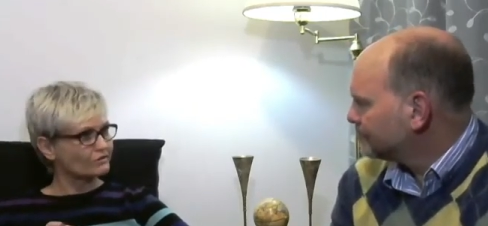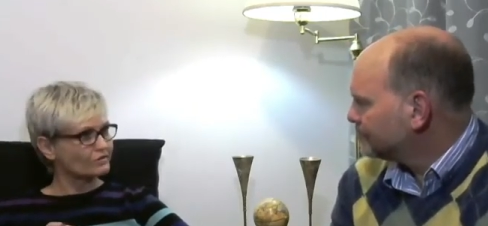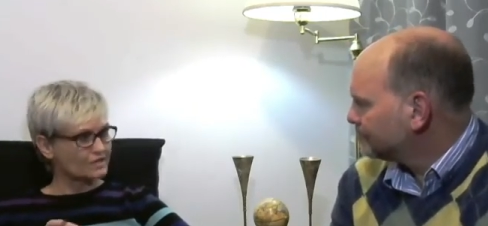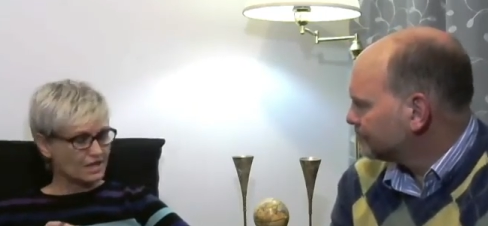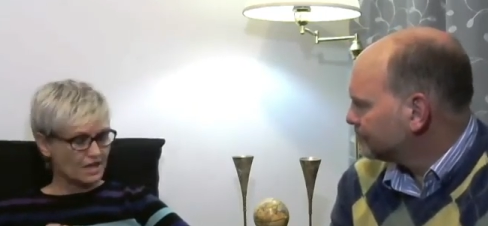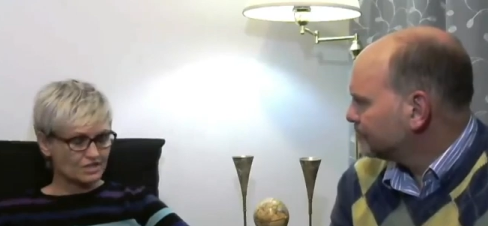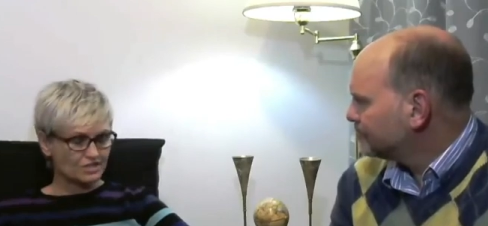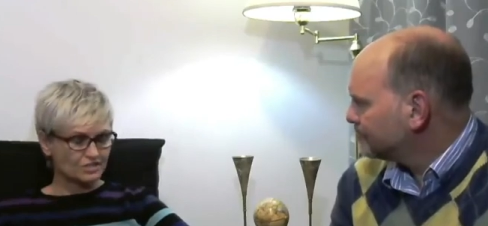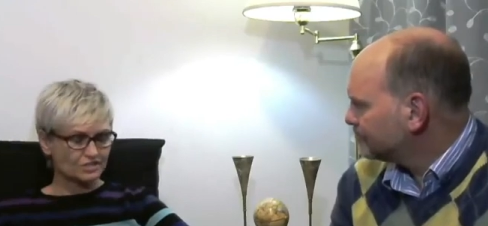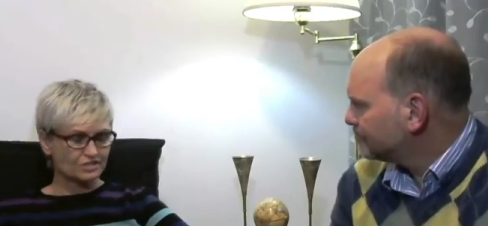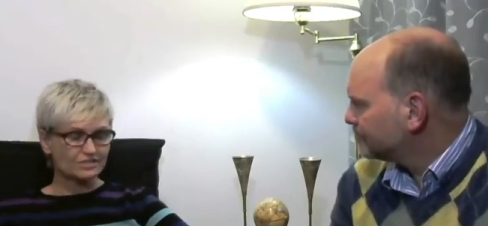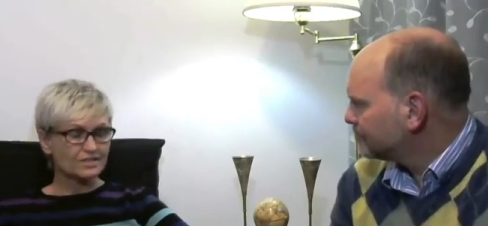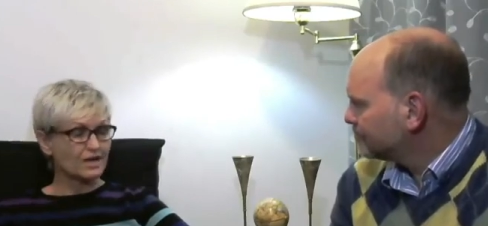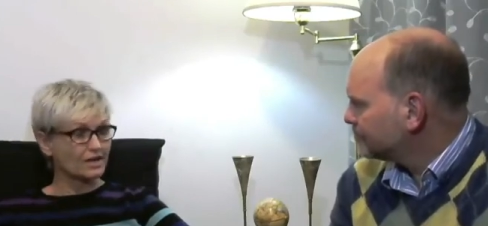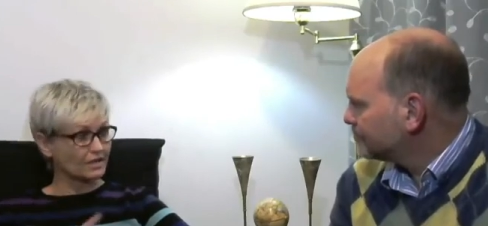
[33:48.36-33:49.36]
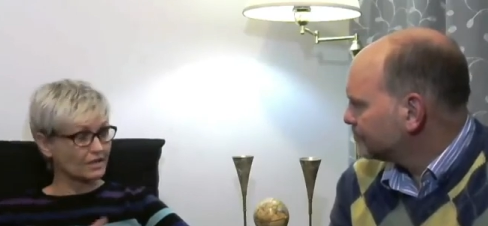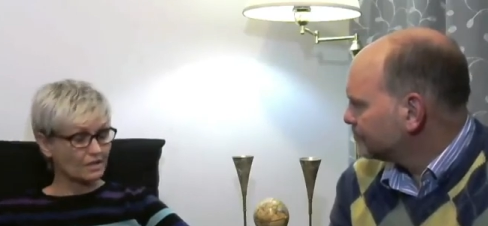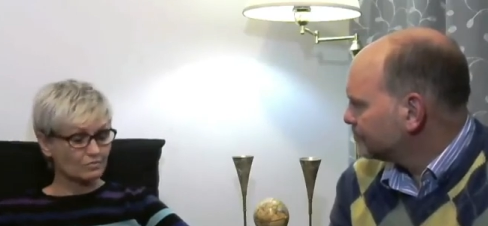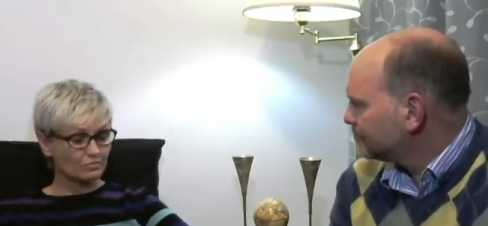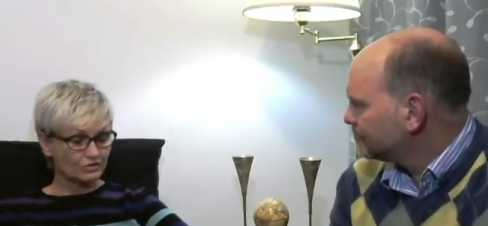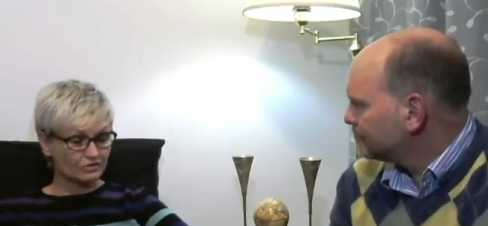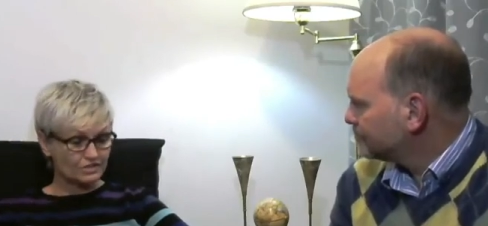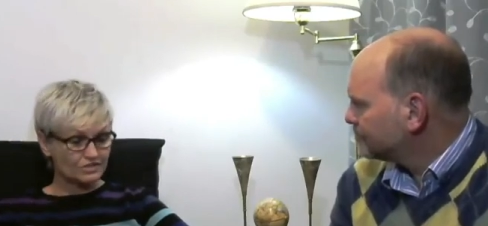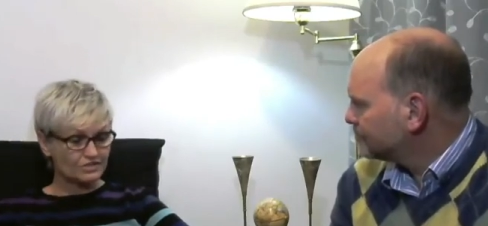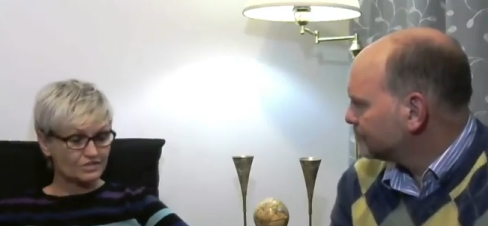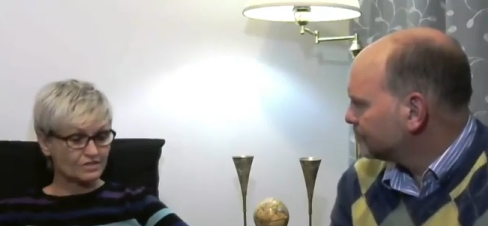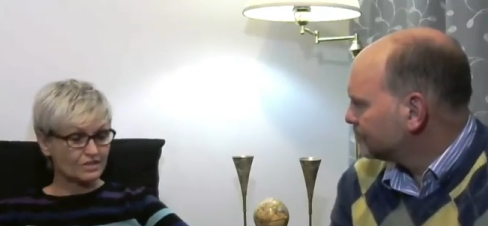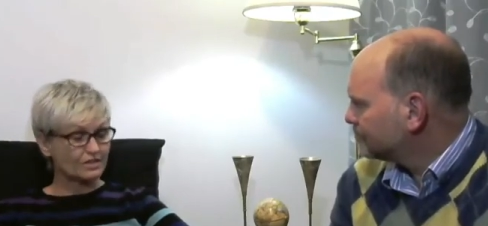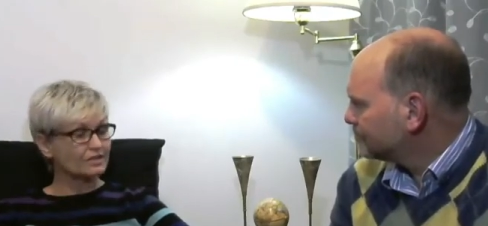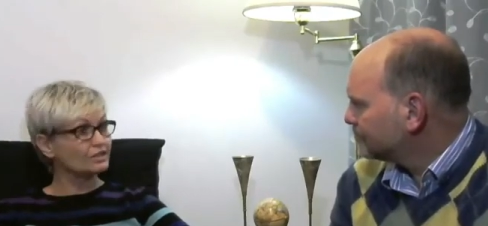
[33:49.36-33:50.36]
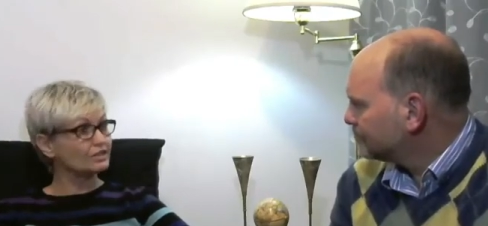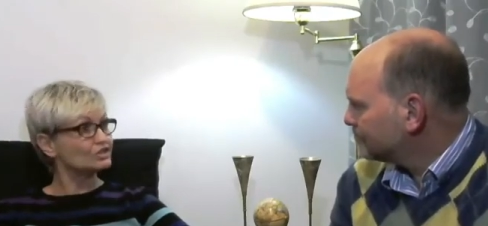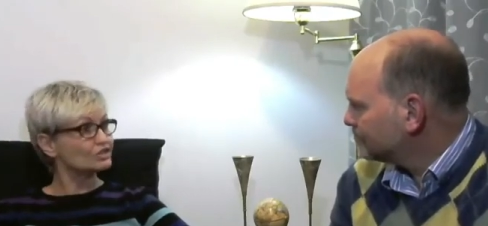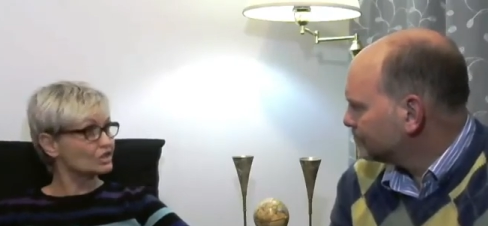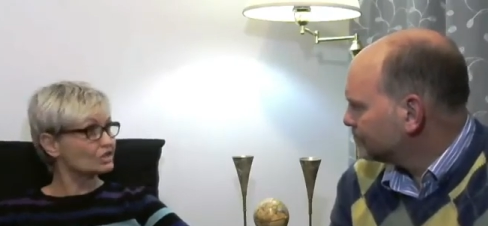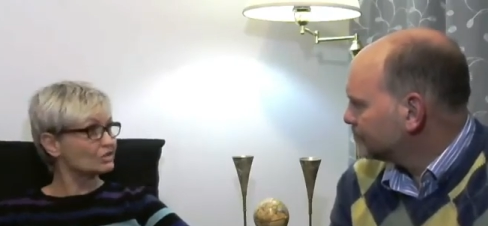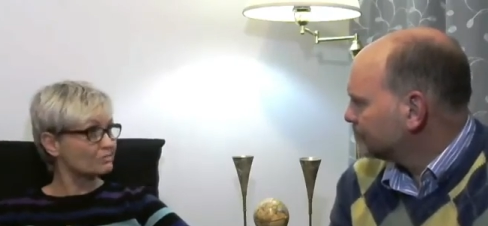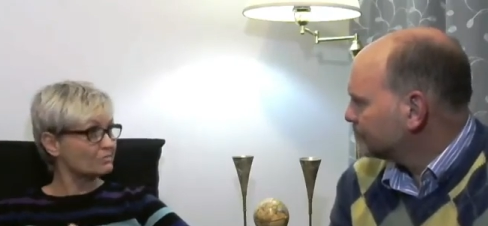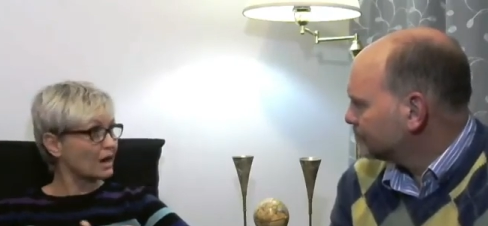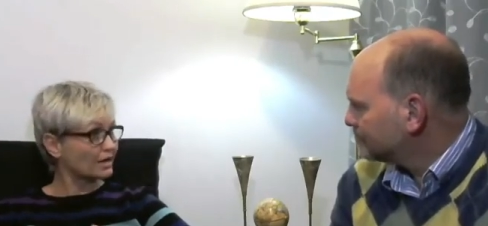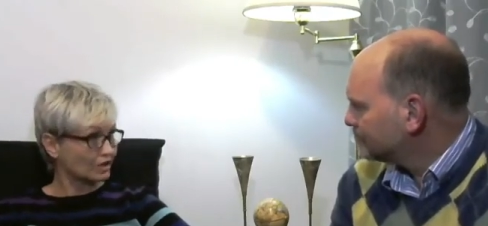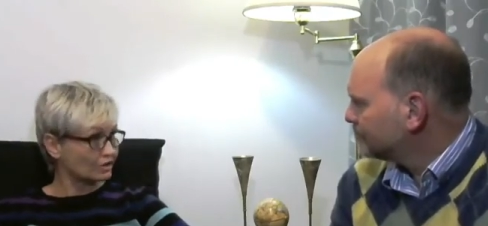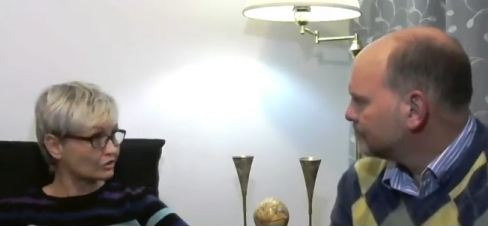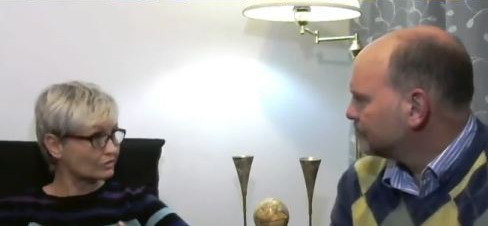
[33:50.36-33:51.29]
Speaker 1: nations, I came on this in Jeremiah.